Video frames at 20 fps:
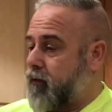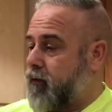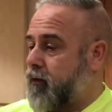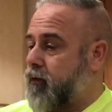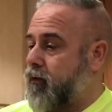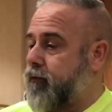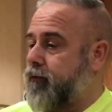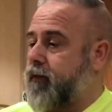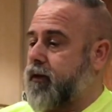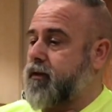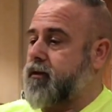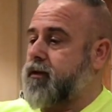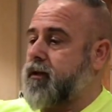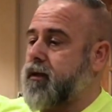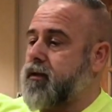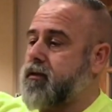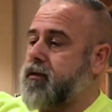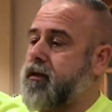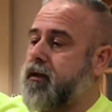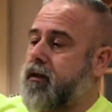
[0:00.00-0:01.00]
Look
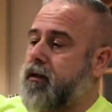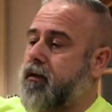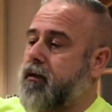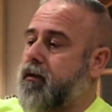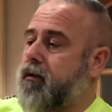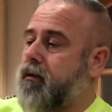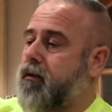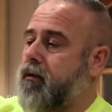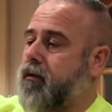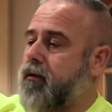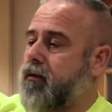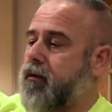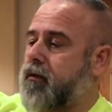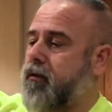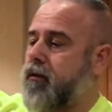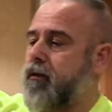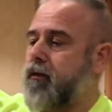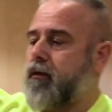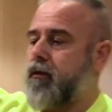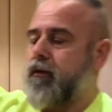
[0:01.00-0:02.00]
fantastic. I'll
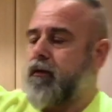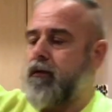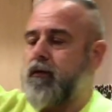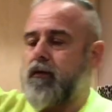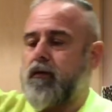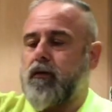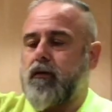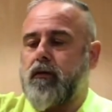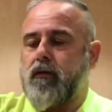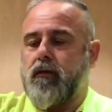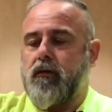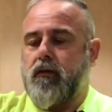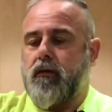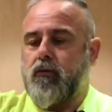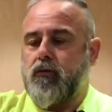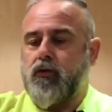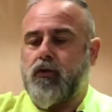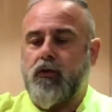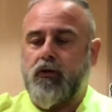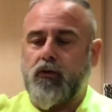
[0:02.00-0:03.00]

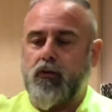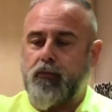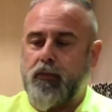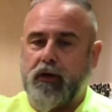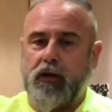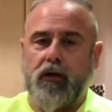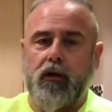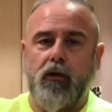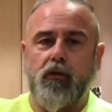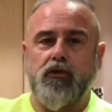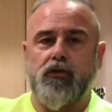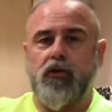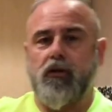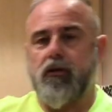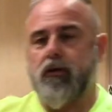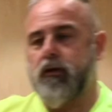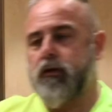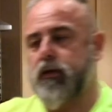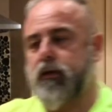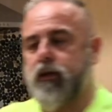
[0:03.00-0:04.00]
show you a bit closer
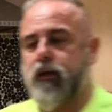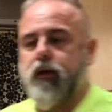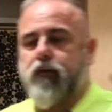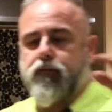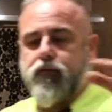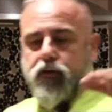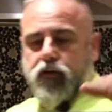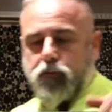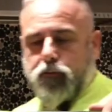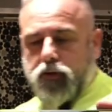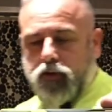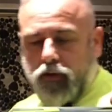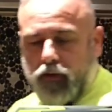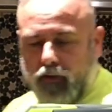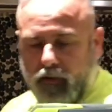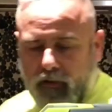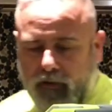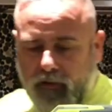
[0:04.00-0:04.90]
in depth in a minute.